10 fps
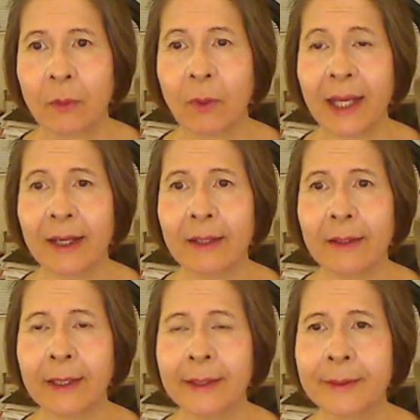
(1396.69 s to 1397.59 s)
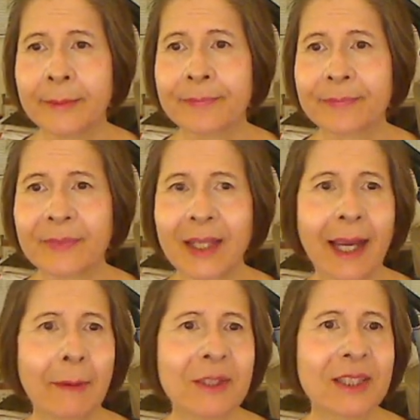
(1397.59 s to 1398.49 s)
Well,
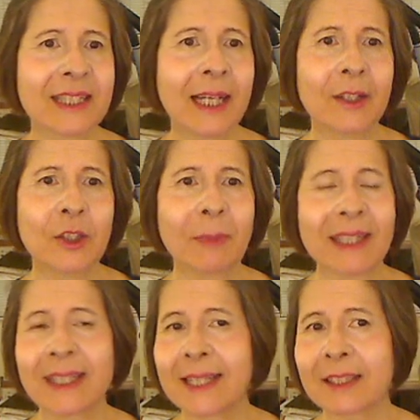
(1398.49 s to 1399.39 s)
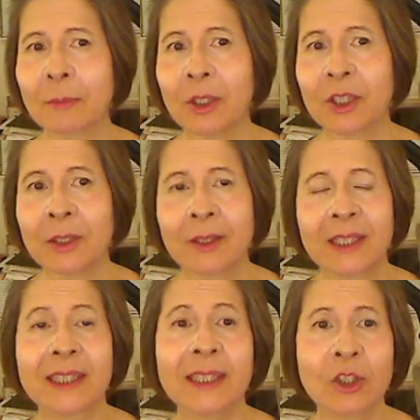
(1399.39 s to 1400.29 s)
yeah, I was just telling you my testimony,
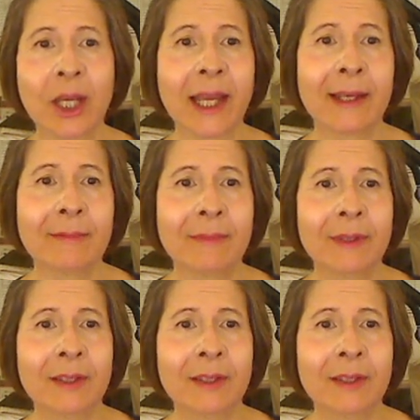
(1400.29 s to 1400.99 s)
TJ.